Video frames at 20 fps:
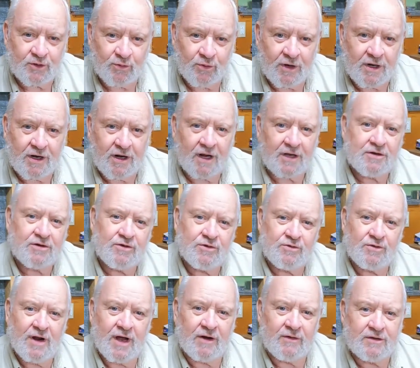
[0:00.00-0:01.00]
So what I'd like to
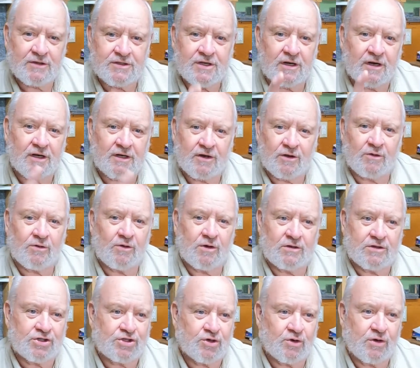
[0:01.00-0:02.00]
do now is I'd like to
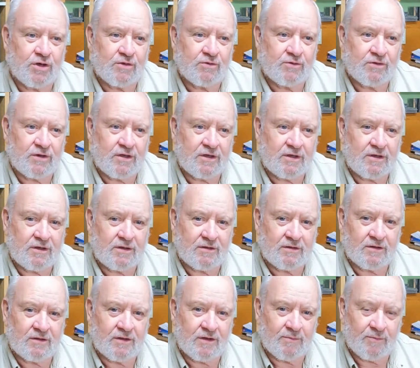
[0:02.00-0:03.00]
go out and show you the
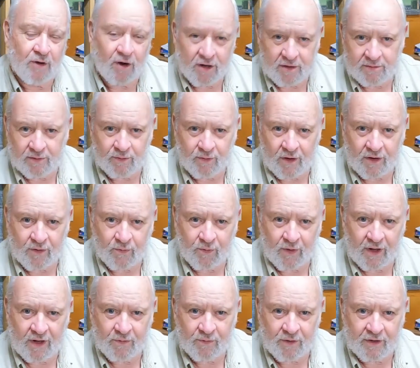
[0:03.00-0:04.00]
potable water
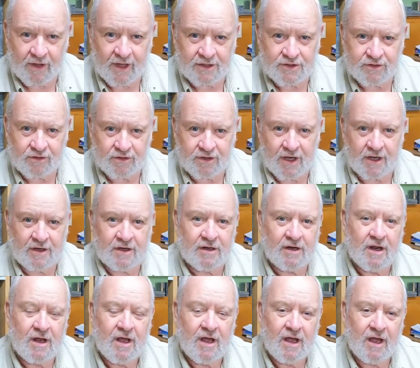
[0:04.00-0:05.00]
well, where that's located,
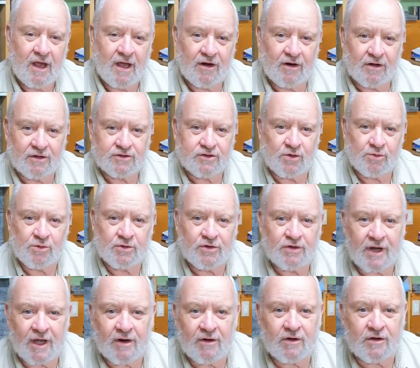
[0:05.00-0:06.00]
and also we'll
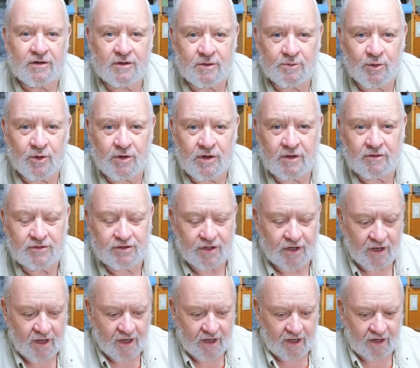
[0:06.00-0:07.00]
go down and look at the boathouse,
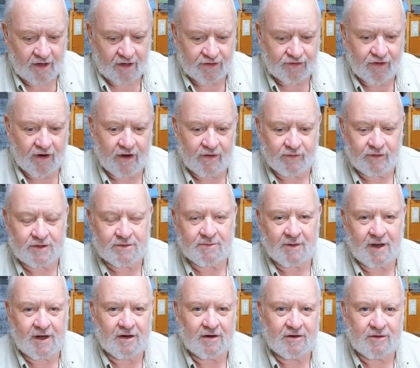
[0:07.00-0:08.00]
and I'll try to
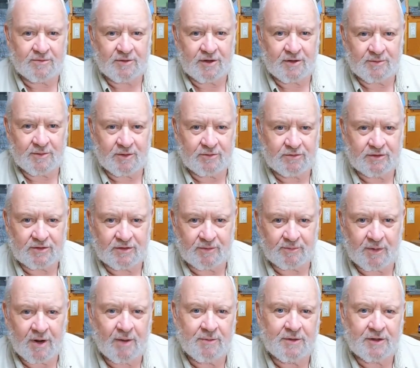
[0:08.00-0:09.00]
explain a little bit about the
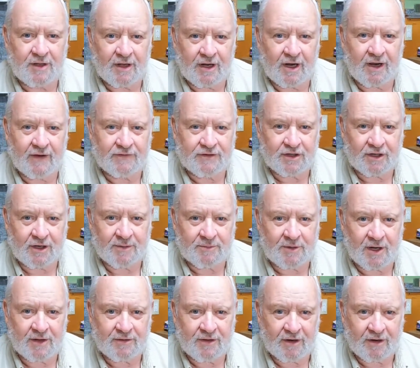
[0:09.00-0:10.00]
plumbing that I have set
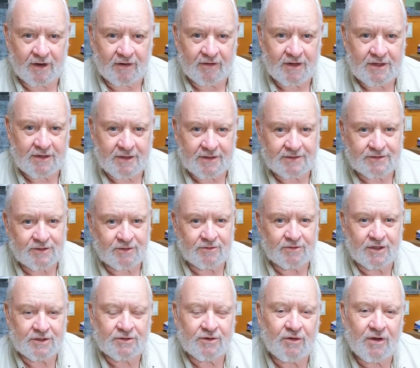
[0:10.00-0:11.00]
up down there. All right, so
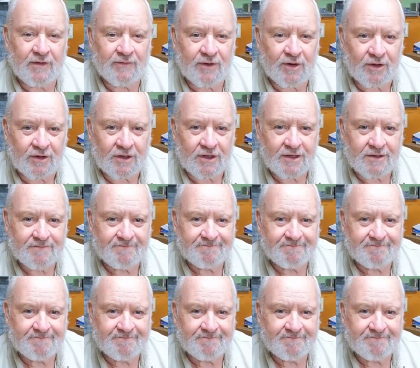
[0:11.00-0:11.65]
let's go have a look.